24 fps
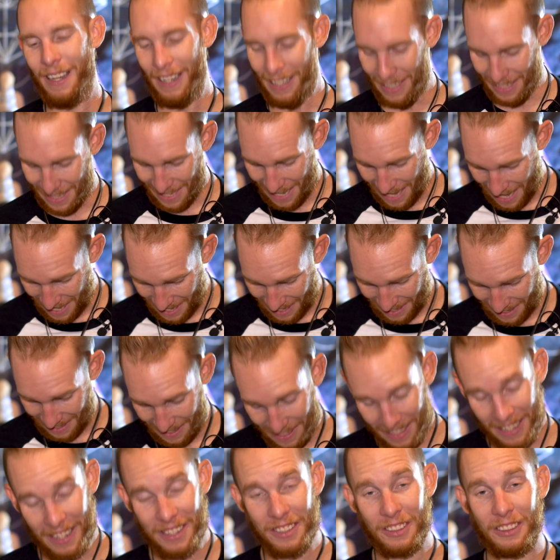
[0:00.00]
And that is
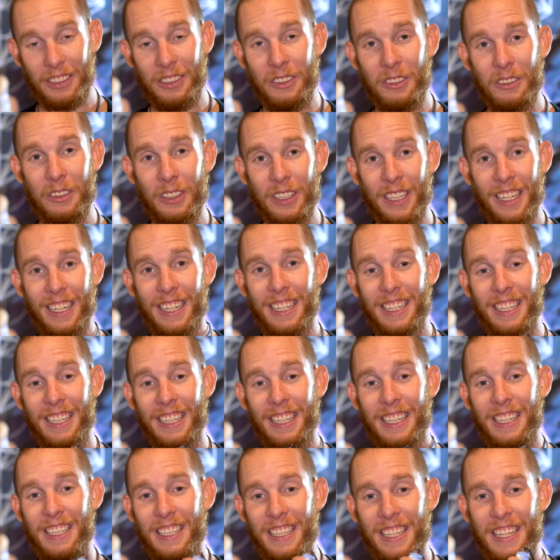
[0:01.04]
essentially what
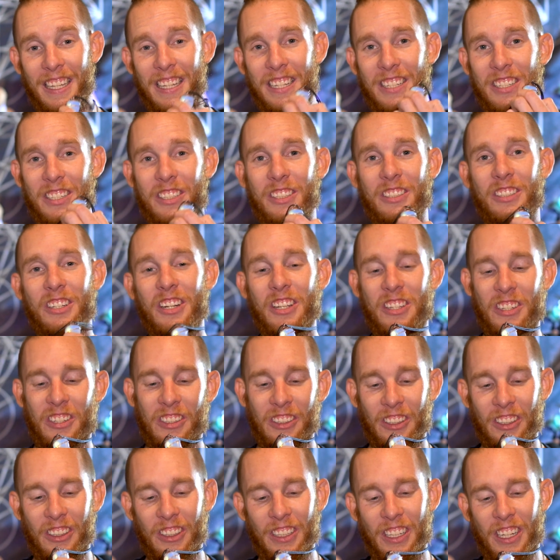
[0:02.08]
this
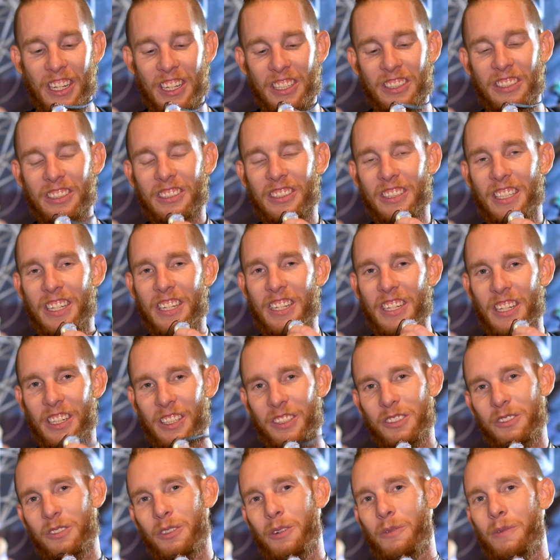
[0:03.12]
crystal endlessly
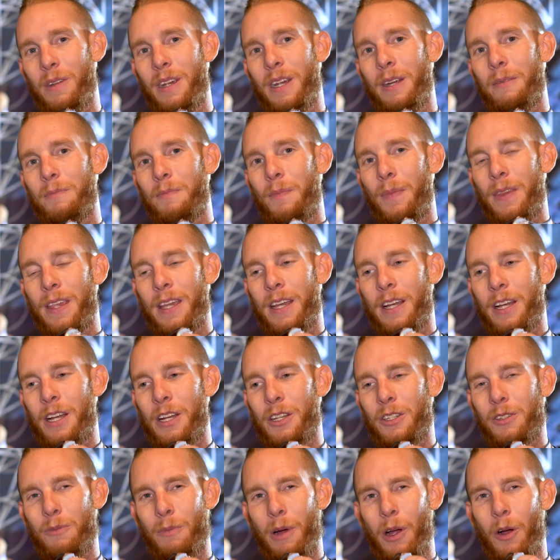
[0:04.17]
does for me.
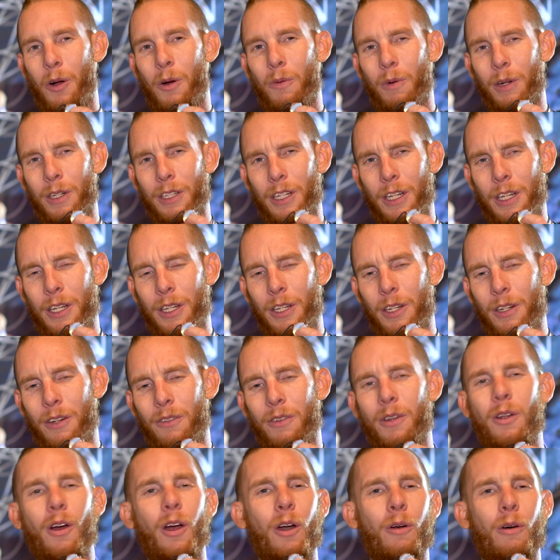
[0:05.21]
So my homework to you,
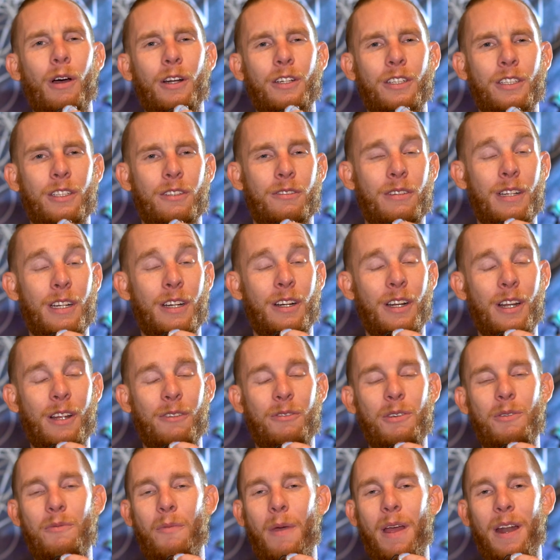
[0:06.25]
if you are watching this video and
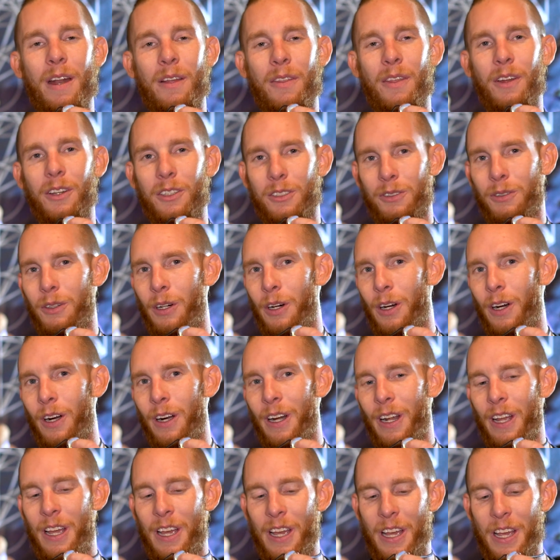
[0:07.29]
if you made it thus
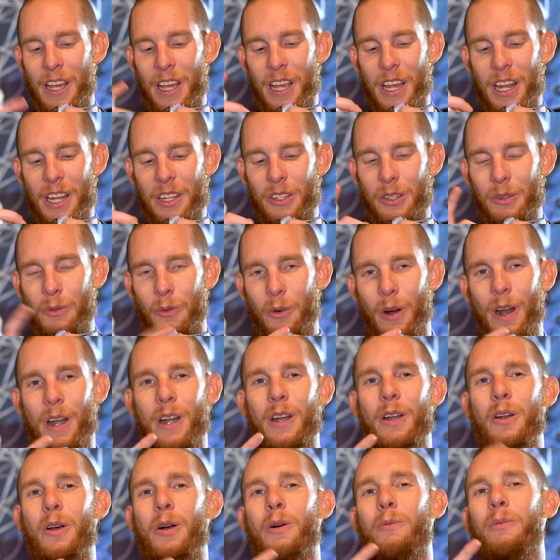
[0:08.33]
far, is
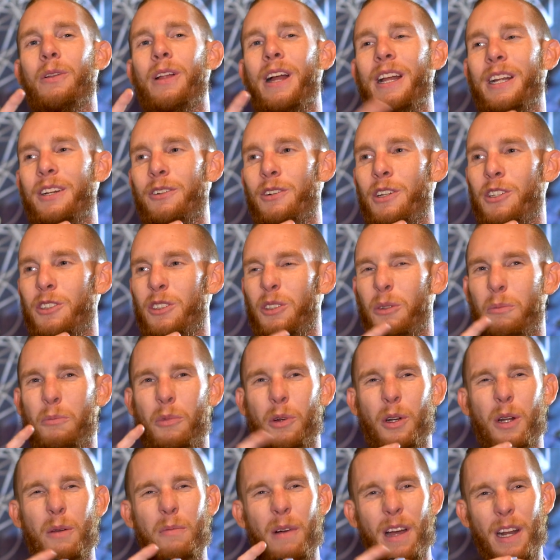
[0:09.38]
wear an opalite crystal.
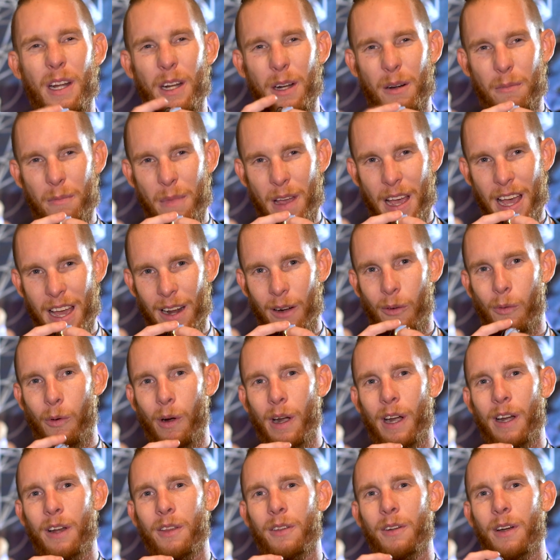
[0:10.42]
Put it by your bed.
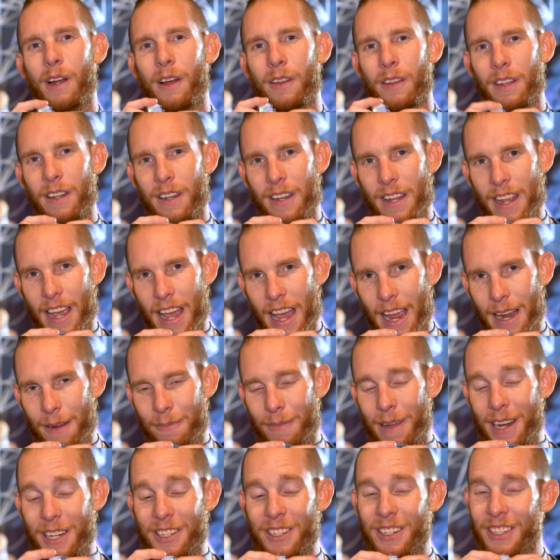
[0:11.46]
Wear it throughout the day.
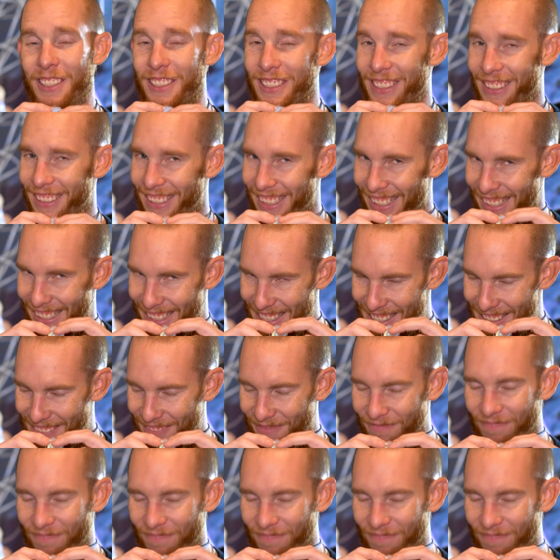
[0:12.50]
Make sure it's cleared.